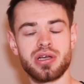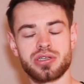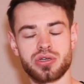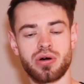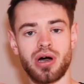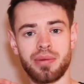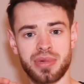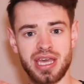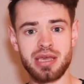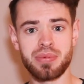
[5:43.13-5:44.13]
So I'm
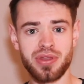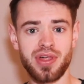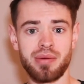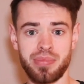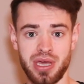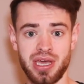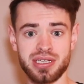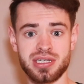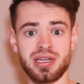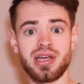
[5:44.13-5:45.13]
keeping that
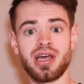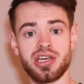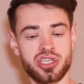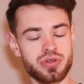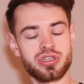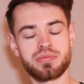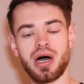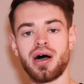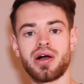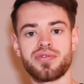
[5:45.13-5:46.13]
pace. As soon as my
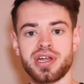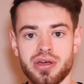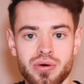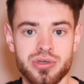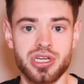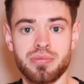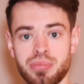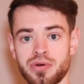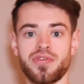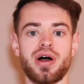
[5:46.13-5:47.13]
heart rate goes
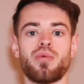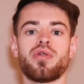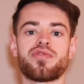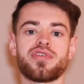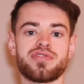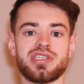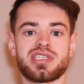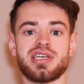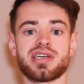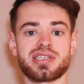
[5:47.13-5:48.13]
above that
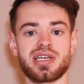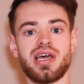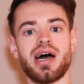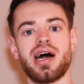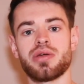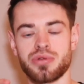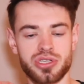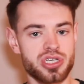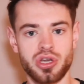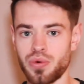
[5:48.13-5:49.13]
156, I will
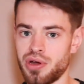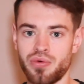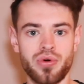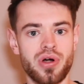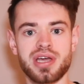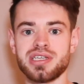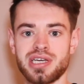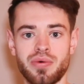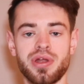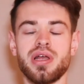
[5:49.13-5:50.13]
slow it right
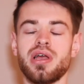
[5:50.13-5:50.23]
down.